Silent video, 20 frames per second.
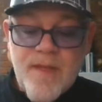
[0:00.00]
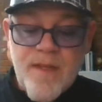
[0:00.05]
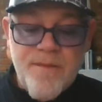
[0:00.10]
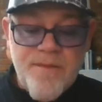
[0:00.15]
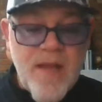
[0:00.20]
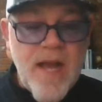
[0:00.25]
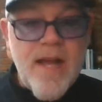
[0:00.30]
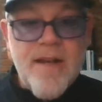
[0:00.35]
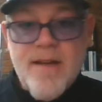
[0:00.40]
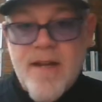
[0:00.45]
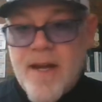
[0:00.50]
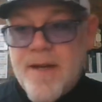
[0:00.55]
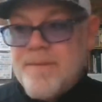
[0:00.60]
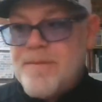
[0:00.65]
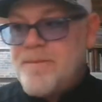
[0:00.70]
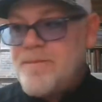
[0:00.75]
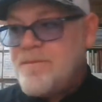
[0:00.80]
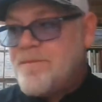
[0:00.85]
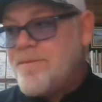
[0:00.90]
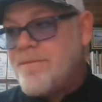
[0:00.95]
gotten
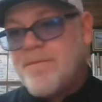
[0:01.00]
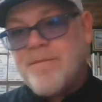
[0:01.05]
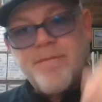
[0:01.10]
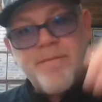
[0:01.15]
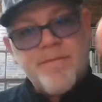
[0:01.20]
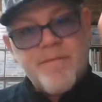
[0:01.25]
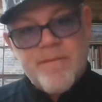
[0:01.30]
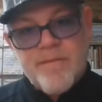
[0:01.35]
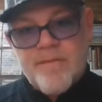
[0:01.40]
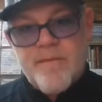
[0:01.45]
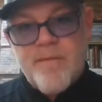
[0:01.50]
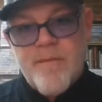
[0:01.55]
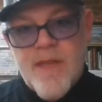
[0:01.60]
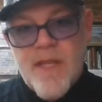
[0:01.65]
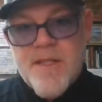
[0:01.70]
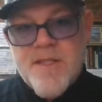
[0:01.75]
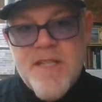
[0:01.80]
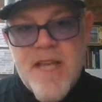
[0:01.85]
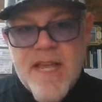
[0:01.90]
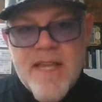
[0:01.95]
up,
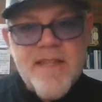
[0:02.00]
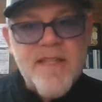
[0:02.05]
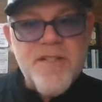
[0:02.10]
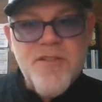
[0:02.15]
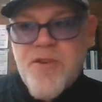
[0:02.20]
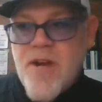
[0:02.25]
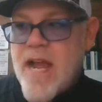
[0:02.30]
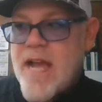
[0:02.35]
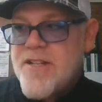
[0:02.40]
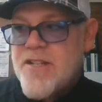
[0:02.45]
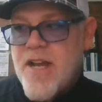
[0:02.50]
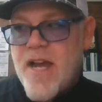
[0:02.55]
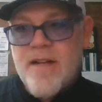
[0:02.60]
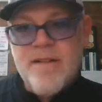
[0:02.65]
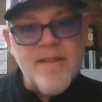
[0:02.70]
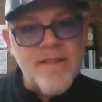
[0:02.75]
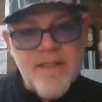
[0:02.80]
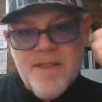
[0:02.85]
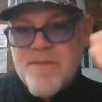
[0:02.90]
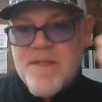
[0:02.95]
taking the trash out,
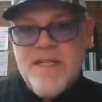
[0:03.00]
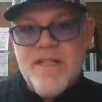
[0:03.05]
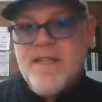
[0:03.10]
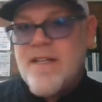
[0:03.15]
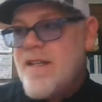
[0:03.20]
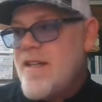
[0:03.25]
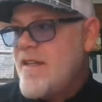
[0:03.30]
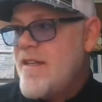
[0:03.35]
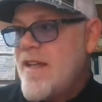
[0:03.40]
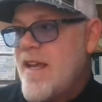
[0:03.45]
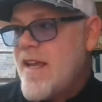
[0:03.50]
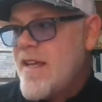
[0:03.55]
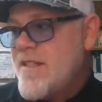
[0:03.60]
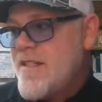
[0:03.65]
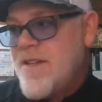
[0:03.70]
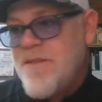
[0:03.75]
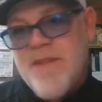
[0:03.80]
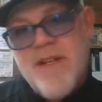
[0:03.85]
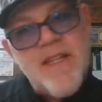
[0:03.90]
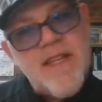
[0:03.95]
eliminating any
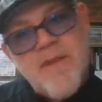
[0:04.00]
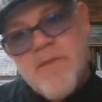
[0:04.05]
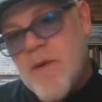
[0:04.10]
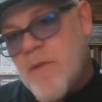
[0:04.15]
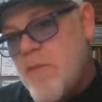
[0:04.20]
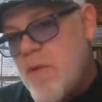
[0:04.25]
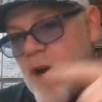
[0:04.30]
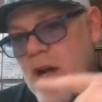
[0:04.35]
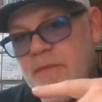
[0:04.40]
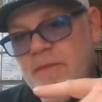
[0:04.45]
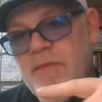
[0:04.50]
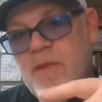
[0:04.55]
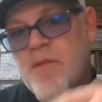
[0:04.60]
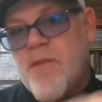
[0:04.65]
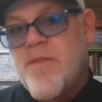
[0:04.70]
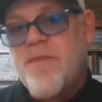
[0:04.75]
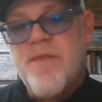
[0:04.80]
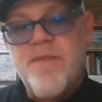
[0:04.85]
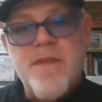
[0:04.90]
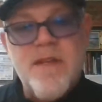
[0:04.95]
negativity that we brought
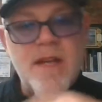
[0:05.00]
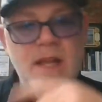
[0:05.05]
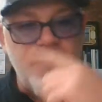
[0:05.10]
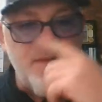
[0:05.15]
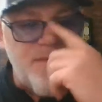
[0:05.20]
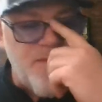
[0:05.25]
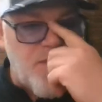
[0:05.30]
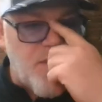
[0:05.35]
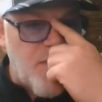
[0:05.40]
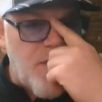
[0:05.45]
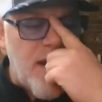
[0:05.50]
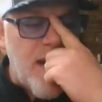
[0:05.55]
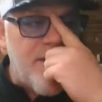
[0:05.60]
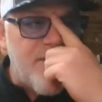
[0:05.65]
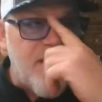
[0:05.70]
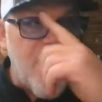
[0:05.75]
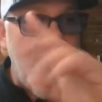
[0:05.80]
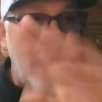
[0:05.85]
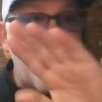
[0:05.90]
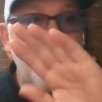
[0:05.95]
forward from the day before.
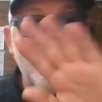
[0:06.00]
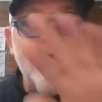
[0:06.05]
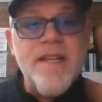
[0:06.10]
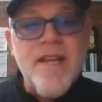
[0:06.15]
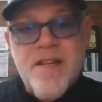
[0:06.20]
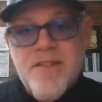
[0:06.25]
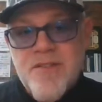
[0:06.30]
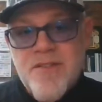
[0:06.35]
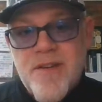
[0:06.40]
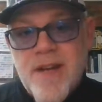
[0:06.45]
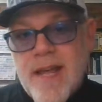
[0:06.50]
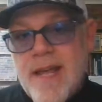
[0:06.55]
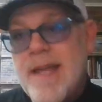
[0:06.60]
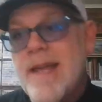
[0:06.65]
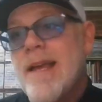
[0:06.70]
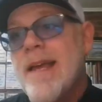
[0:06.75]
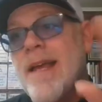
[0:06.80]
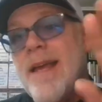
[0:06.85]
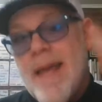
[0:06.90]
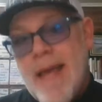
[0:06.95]
Whatever happened yesterday,
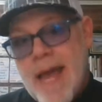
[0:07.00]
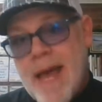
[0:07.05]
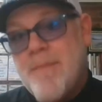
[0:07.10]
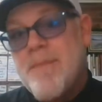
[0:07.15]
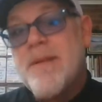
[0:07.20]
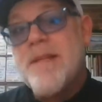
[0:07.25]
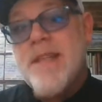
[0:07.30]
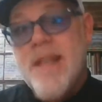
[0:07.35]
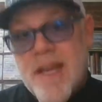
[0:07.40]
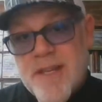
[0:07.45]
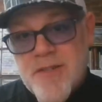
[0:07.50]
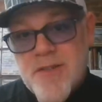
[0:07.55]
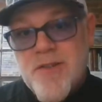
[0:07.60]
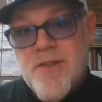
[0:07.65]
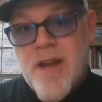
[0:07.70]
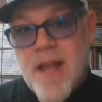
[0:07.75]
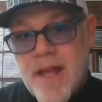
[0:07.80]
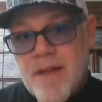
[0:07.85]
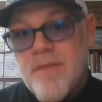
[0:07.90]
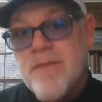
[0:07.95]
happened
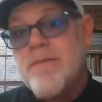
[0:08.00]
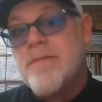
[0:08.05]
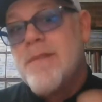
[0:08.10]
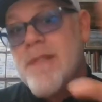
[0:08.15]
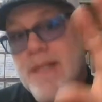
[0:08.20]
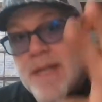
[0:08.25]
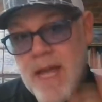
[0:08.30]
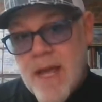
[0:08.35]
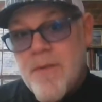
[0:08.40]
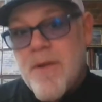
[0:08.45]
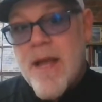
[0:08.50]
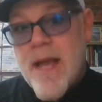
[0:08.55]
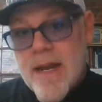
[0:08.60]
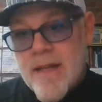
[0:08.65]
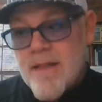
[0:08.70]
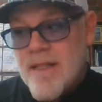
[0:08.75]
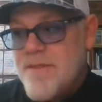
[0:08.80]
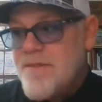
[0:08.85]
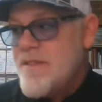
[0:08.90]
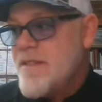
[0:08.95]
yesterday. Today, we got to
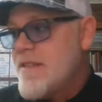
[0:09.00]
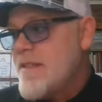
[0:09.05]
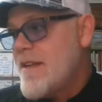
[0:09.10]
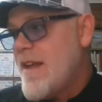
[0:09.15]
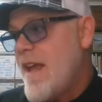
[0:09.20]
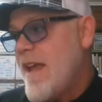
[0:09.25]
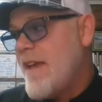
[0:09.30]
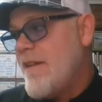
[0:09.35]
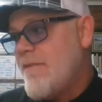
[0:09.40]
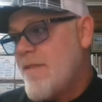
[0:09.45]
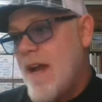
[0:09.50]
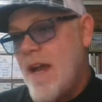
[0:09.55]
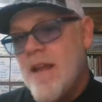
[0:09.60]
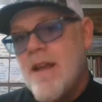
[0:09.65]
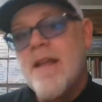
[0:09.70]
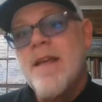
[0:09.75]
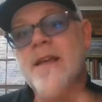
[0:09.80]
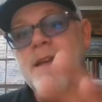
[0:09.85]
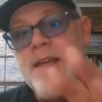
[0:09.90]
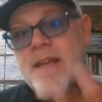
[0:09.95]
live in today, right?
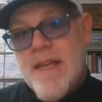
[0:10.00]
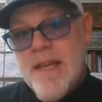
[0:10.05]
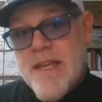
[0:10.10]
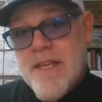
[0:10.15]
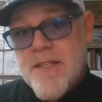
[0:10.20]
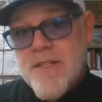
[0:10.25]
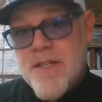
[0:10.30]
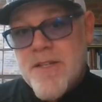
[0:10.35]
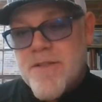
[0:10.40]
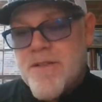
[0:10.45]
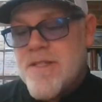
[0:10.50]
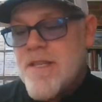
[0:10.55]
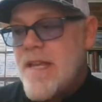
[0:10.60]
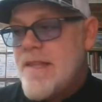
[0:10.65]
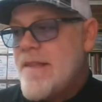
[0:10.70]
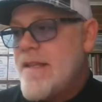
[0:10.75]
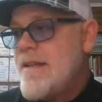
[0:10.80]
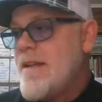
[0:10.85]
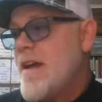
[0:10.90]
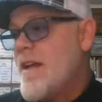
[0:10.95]
Easier
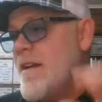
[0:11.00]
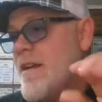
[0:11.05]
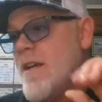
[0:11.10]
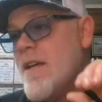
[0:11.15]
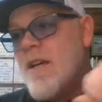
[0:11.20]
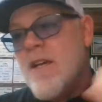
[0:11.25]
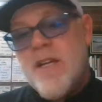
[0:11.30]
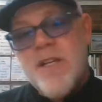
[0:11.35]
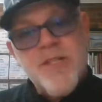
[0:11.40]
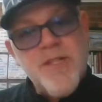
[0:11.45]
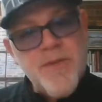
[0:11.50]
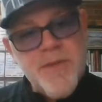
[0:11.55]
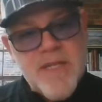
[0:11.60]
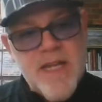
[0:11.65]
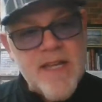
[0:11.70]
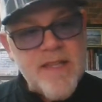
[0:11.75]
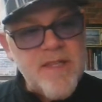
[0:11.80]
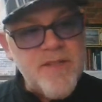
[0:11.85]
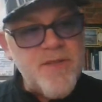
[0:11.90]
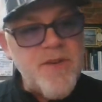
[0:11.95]
said than done. So we
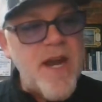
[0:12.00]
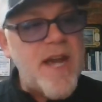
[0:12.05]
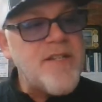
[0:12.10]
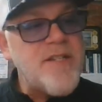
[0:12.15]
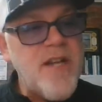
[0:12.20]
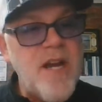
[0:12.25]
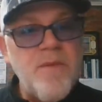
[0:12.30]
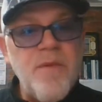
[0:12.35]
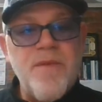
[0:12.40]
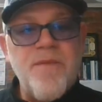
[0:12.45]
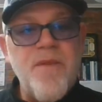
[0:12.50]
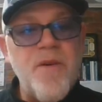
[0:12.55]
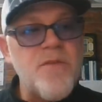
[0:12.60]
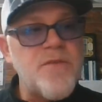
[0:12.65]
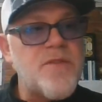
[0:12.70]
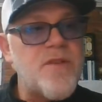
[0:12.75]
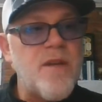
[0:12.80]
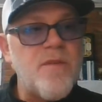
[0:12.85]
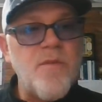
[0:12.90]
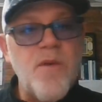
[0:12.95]
take the trash out, we
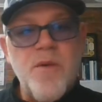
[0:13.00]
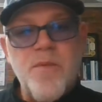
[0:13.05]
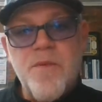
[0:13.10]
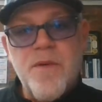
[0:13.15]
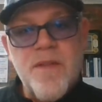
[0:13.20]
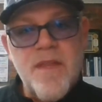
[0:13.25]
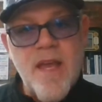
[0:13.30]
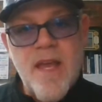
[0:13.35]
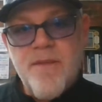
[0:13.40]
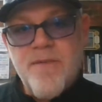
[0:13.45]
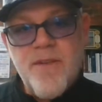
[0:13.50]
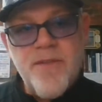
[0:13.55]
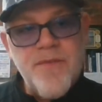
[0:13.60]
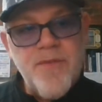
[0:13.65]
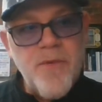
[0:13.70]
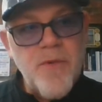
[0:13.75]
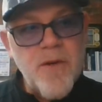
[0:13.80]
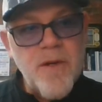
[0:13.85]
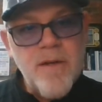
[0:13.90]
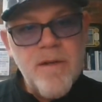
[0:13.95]
focus on what we're thankful
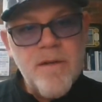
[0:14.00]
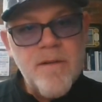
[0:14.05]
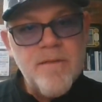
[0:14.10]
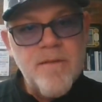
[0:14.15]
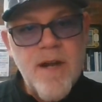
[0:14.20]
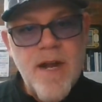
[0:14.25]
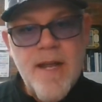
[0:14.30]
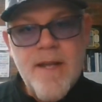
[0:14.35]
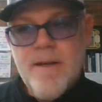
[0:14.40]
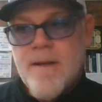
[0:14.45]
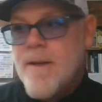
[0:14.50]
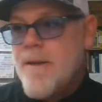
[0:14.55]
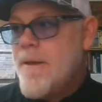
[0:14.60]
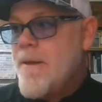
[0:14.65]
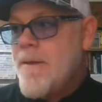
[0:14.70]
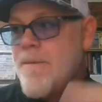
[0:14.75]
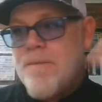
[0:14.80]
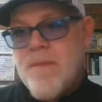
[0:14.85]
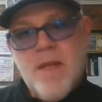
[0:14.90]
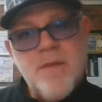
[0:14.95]
for, right?
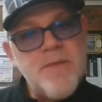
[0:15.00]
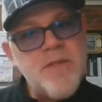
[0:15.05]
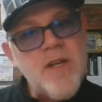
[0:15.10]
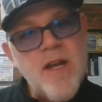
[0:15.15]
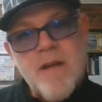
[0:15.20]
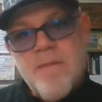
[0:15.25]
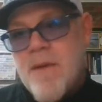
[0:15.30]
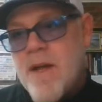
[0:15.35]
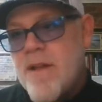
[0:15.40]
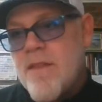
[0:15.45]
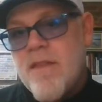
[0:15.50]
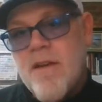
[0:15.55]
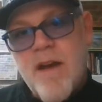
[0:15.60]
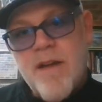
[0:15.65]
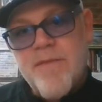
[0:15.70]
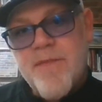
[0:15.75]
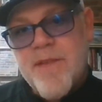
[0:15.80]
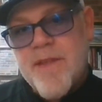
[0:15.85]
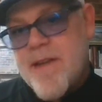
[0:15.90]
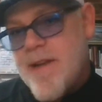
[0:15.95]
Then we talk about a
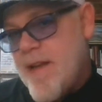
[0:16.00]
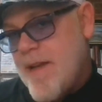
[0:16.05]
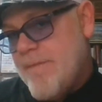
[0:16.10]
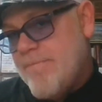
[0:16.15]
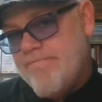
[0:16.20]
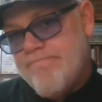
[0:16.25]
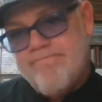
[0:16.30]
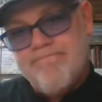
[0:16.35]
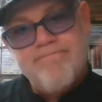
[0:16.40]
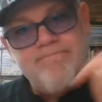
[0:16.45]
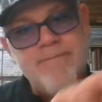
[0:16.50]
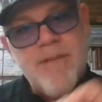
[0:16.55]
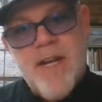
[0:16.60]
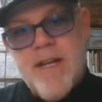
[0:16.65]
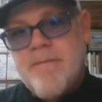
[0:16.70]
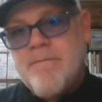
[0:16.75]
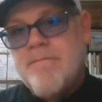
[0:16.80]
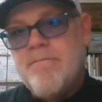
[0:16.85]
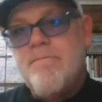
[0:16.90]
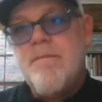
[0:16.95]
thought for the day,
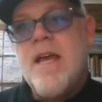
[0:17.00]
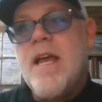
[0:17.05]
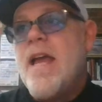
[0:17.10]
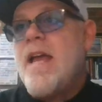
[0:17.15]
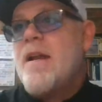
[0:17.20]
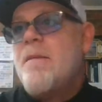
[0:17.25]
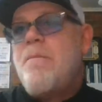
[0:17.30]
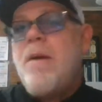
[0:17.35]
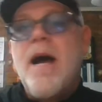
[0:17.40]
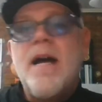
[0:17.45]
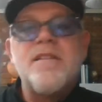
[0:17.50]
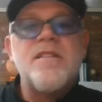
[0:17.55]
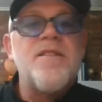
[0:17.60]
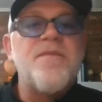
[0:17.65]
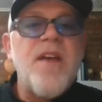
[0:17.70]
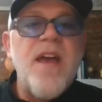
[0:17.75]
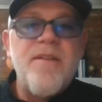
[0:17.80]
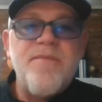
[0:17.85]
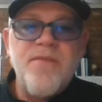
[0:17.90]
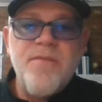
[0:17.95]
right? And a positive
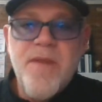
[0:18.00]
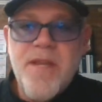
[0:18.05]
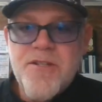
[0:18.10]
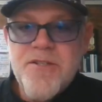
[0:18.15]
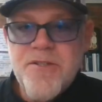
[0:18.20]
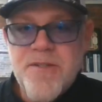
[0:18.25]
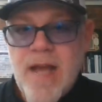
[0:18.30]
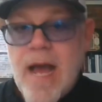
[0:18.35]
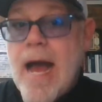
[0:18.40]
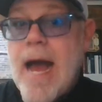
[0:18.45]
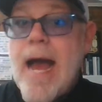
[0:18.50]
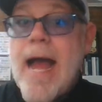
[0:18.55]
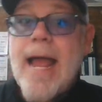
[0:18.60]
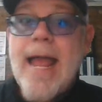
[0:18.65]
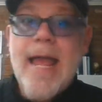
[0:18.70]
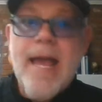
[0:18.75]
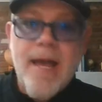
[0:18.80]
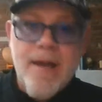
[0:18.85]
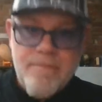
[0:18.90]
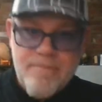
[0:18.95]
affirmation,
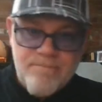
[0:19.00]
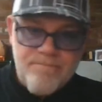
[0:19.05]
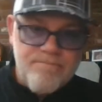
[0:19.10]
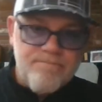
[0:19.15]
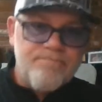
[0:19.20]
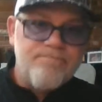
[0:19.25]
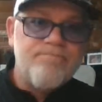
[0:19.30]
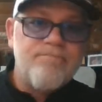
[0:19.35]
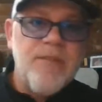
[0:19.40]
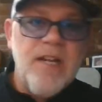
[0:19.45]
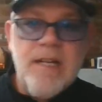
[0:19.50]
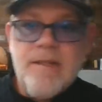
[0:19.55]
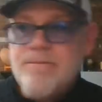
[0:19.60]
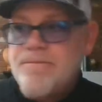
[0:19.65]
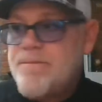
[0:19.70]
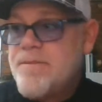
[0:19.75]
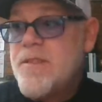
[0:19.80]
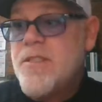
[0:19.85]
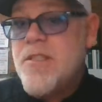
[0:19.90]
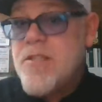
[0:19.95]
I am, right?
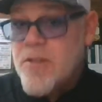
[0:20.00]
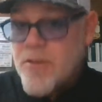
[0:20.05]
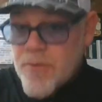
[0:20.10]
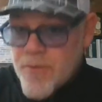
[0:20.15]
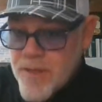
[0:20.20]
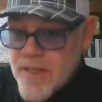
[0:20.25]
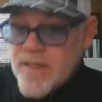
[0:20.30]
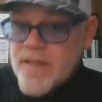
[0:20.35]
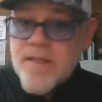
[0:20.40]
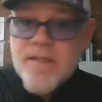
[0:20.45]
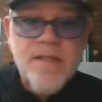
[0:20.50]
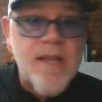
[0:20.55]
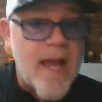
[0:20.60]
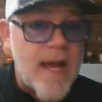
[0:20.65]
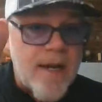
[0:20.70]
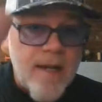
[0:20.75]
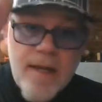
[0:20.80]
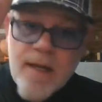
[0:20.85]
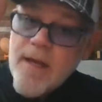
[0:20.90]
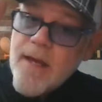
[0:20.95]
Still the realist,
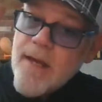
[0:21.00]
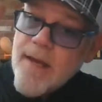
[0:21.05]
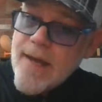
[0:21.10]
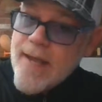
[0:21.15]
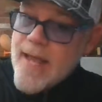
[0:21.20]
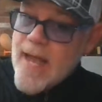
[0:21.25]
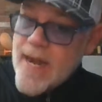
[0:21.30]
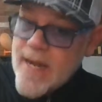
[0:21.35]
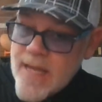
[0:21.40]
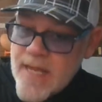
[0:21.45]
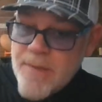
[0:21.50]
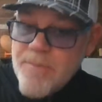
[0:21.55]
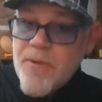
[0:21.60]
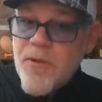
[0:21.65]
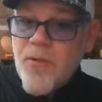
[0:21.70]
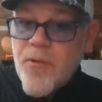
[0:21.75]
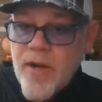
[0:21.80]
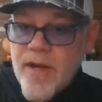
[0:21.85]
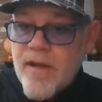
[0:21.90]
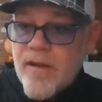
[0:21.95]
got to keep it
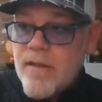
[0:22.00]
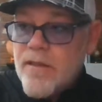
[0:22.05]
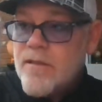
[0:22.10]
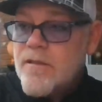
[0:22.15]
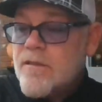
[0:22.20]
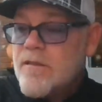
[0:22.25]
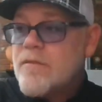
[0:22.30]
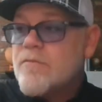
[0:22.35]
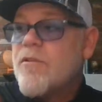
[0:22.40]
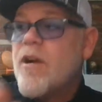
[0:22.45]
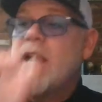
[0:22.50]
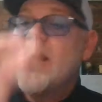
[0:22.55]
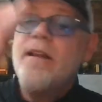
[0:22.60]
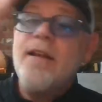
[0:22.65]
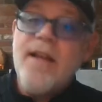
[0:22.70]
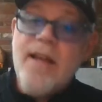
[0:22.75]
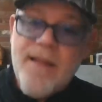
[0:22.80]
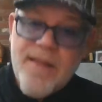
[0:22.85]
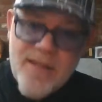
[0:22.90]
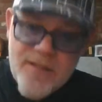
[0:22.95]
real, right?
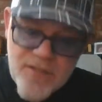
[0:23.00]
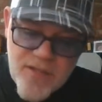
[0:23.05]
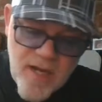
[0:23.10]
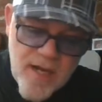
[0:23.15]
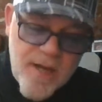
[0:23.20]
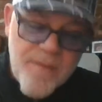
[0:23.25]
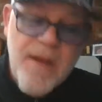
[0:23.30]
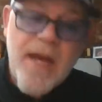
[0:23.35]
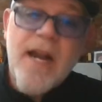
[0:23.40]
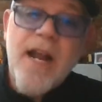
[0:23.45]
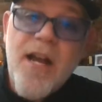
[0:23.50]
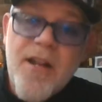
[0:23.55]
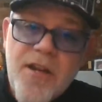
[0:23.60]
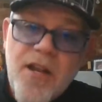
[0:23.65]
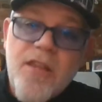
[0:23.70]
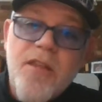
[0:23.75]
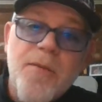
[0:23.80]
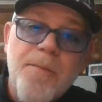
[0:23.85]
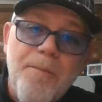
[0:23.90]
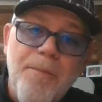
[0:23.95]
And then talk about
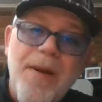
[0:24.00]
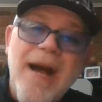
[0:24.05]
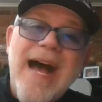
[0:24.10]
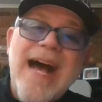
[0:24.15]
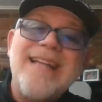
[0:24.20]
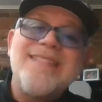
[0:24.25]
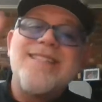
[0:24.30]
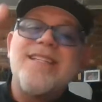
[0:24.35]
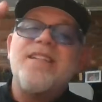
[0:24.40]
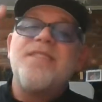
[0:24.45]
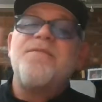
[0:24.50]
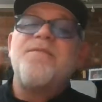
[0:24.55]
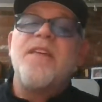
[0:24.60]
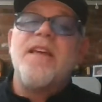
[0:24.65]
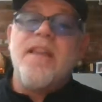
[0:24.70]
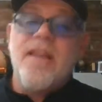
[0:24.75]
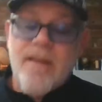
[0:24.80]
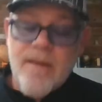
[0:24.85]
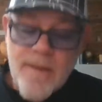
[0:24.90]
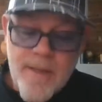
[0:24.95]
another positive thing.